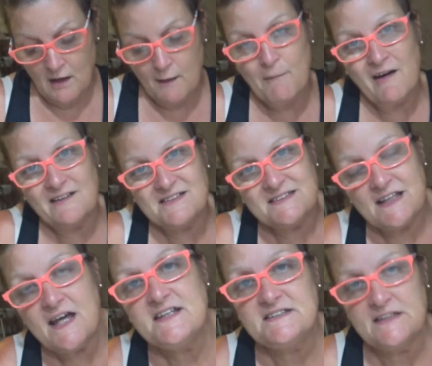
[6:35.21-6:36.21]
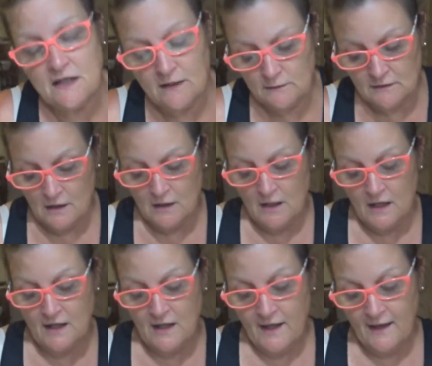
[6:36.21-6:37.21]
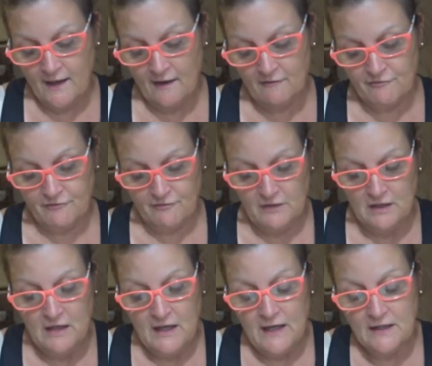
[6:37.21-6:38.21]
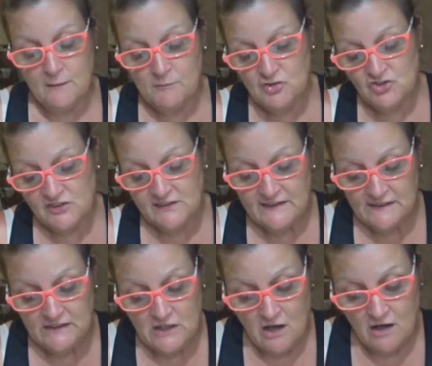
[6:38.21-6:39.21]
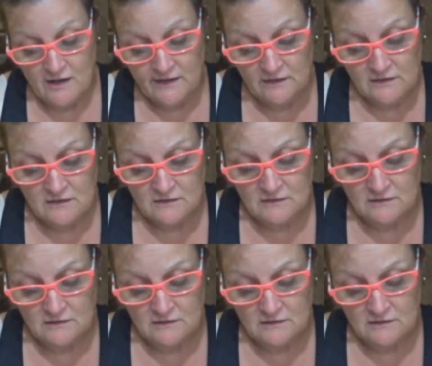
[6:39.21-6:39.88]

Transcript: I bought a size nine and a half, and I'm usually a 9,